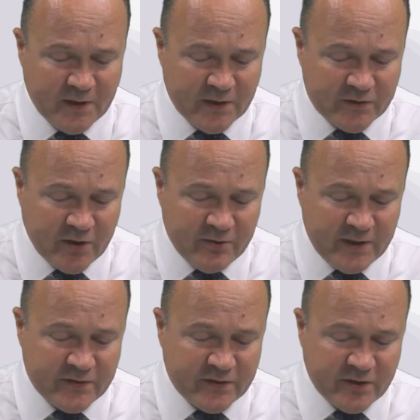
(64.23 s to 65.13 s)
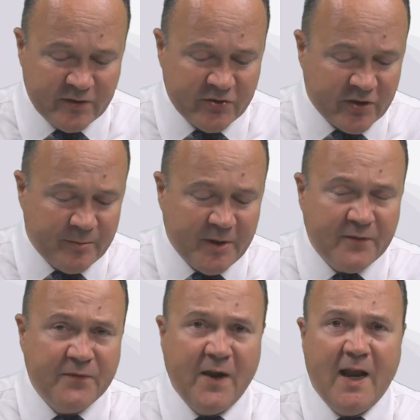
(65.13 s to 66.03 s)
So it's just going to be a
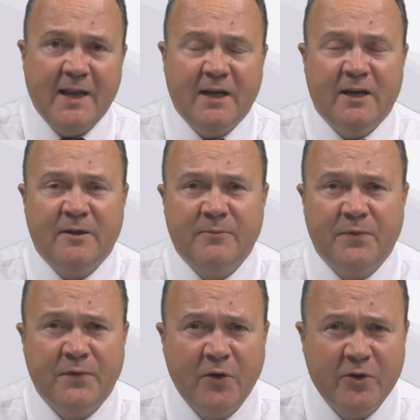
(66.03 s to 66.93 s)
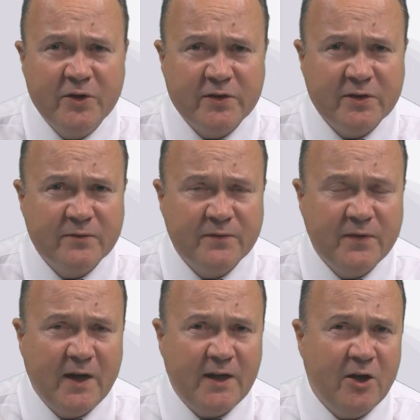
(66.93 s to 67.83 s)
fairly focused and
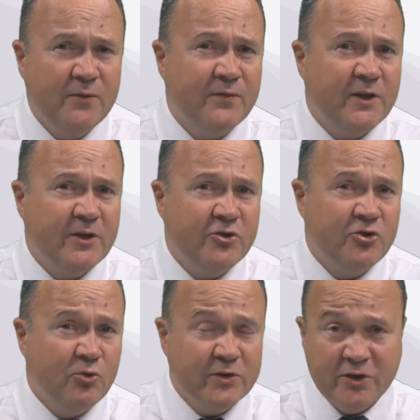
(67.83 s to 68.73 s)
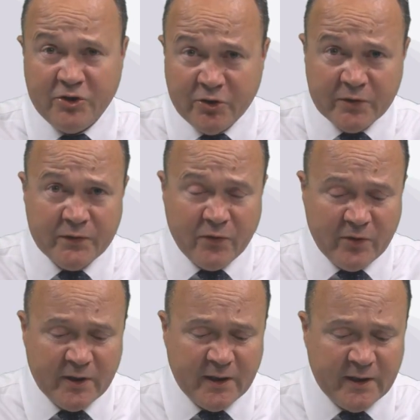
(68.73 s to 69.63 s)
fairly hopefully short and
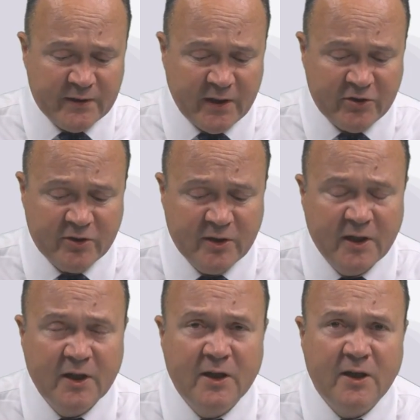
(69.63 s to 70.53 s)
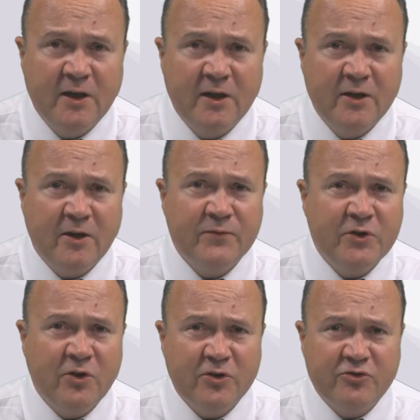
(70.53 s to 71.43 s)
useful session. Obviously
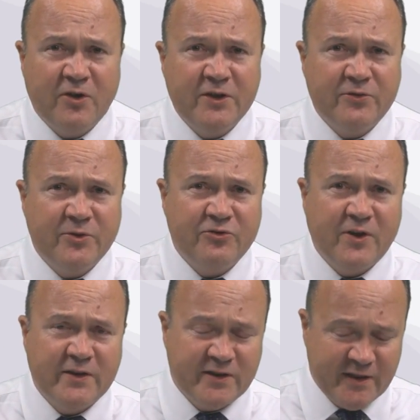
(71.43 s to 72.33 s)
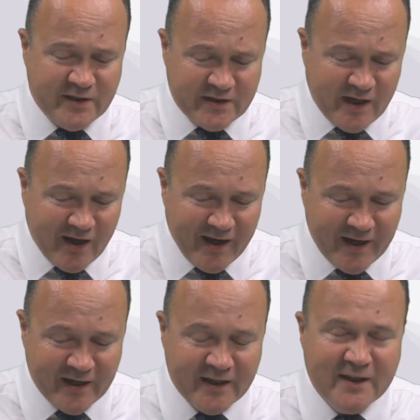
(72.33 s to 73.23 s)
not trying to address the
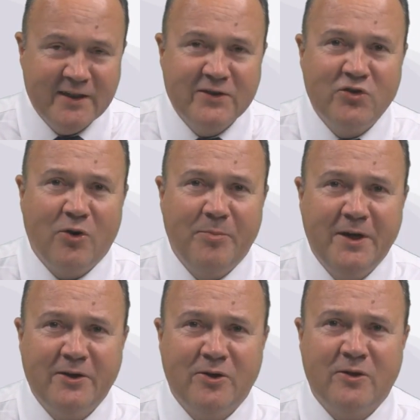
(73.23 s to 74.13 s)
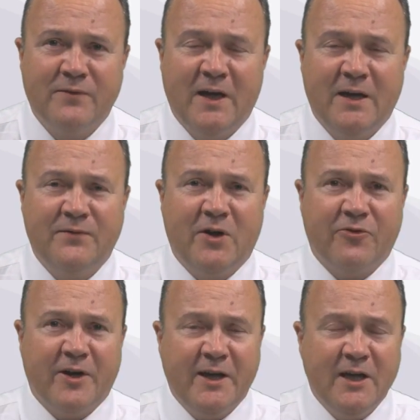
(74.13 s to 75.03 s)
entire topic of
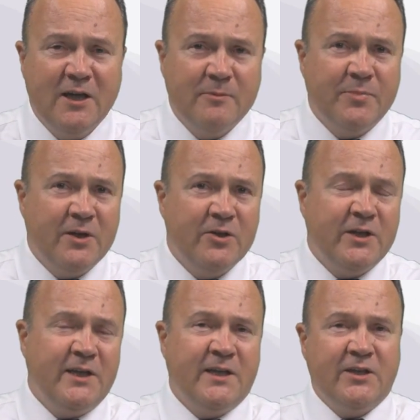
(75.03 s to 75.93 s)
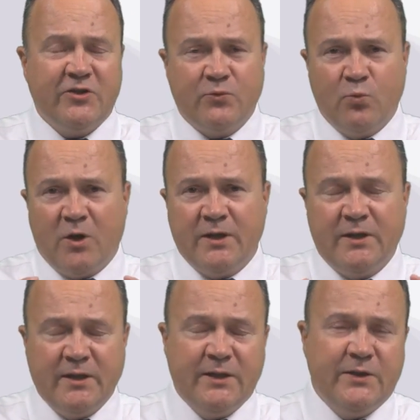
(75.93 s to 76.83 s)
FRA, but looking at just
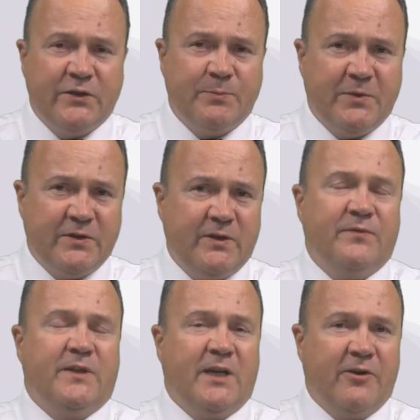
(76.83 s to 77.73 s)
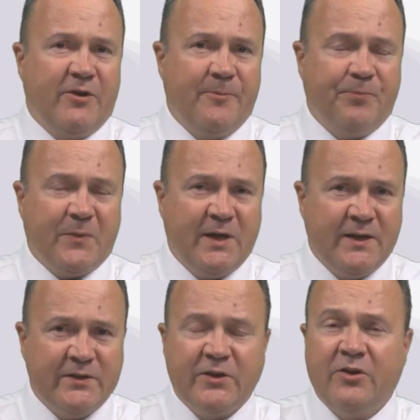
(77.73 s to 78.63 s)
one specific area, and
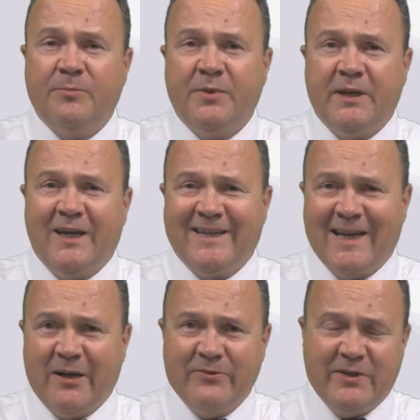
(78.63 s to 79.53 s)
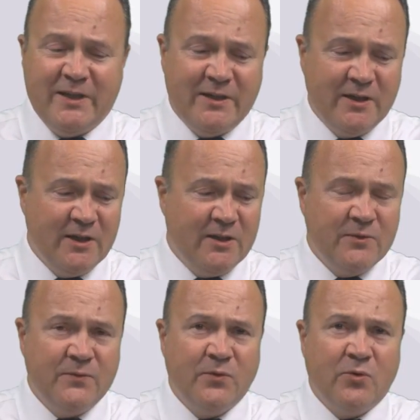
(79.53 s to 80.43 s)
that's going to be accounting
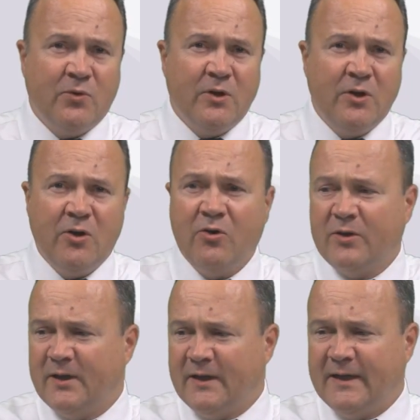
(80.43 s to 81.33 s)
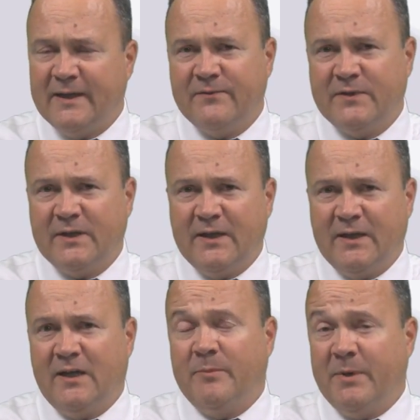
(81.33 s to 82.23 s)
for long-lived
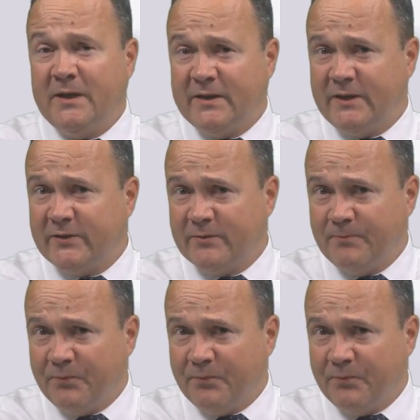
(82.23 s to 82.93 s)
liabilities,